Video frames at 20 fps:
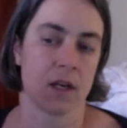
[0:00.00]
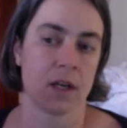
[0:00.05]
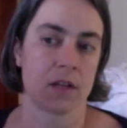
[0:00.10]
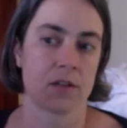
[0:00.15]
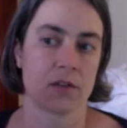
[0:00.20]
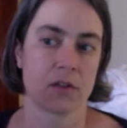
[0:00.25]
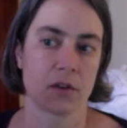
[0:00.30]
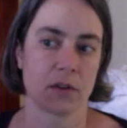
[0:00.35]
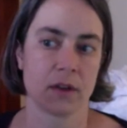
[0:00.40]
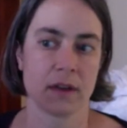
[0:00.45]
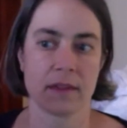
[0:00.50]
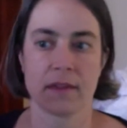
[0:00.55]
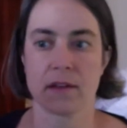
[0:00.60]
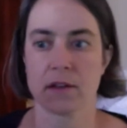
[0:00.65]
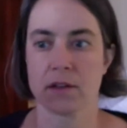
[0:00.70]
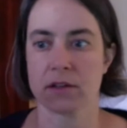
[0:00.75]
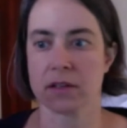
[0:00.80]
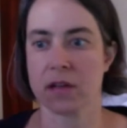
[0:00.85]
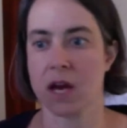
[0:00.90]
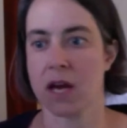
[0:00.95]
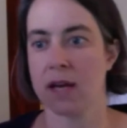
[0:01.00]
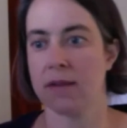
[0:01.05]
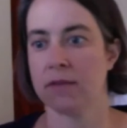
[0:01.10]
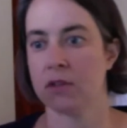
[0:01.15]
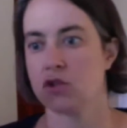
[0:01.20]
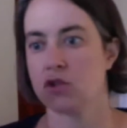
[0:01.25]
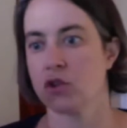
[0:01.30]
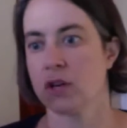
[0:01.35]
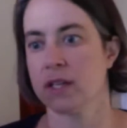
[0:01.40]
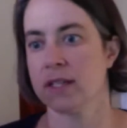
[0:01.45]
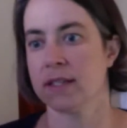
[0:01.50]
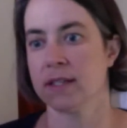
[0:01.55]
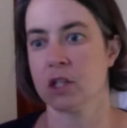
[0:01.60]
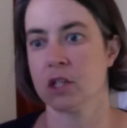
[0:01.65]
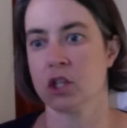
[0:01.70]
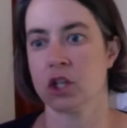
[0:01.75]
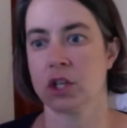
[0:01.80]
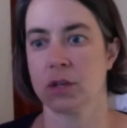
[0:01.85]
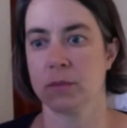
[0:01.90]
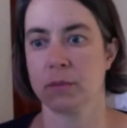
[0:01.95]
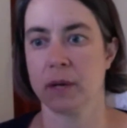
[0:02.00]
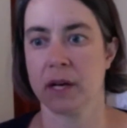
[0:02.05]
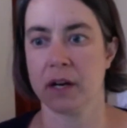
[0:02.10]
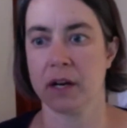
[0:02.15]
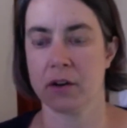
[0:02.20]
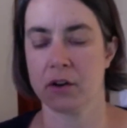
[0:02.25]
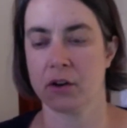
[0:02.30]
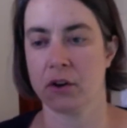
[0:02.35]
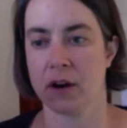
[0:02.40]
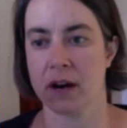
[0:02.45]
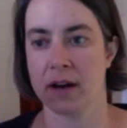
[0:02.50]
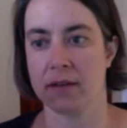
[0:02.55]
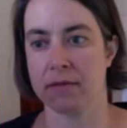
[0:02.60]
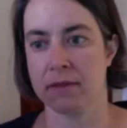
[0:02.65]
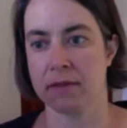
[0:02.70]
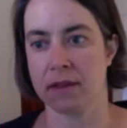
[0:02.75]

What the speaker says: so that there's kind of a transition paragraph